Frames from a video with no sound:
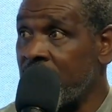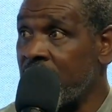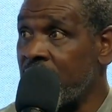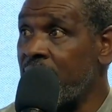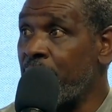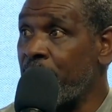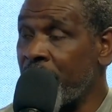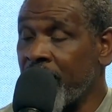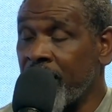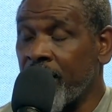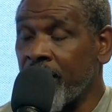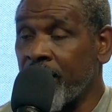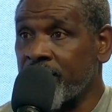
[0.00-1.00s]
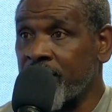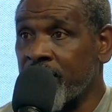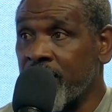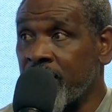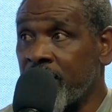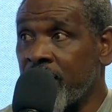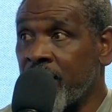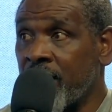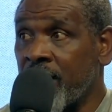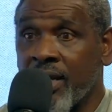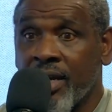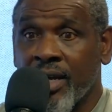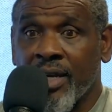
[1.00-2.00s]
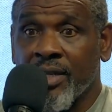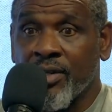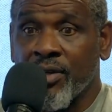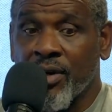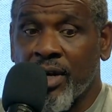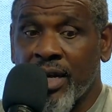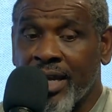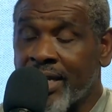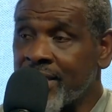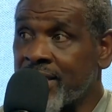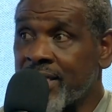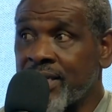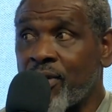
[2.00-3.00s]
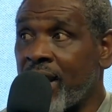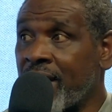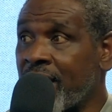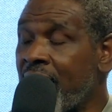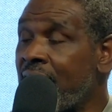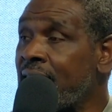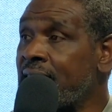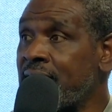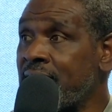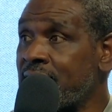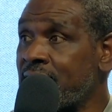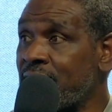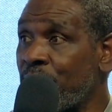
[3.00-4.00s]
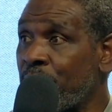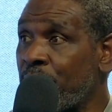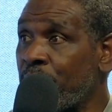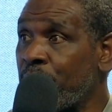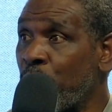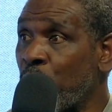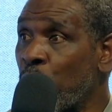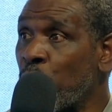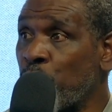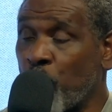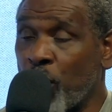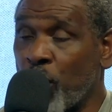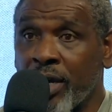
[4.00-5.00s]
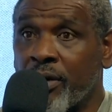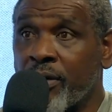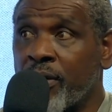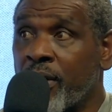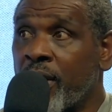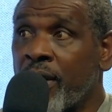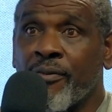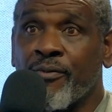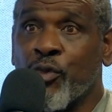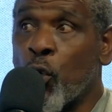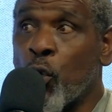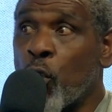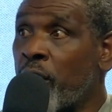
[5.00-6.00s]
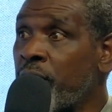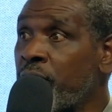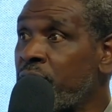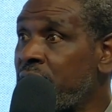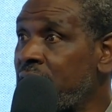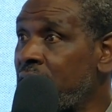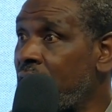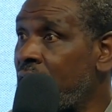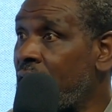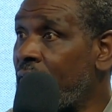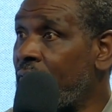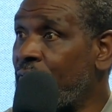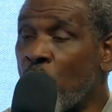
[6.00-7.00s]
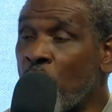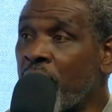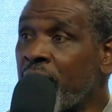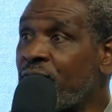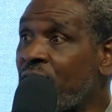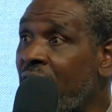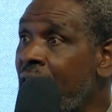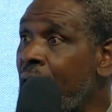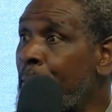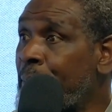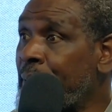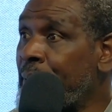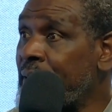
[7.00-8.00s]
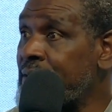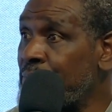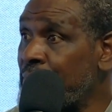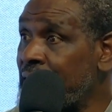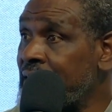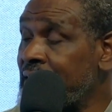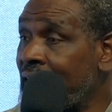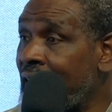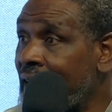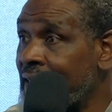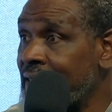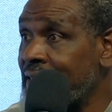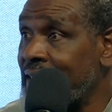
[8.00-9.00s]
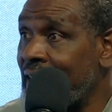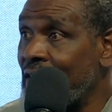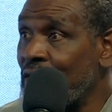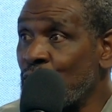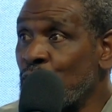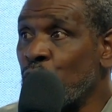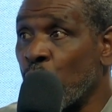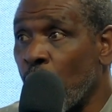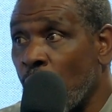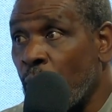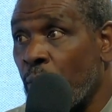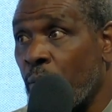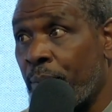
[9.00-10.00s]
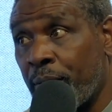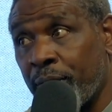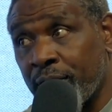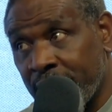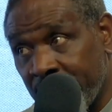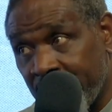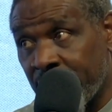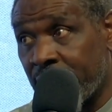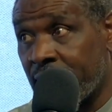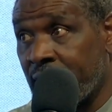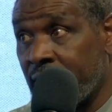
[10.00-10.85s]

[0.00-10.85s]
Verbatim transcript: in the playoffs, and your legacy right now doesn't bode well for the uh, 45 plus million dollars that you want per year.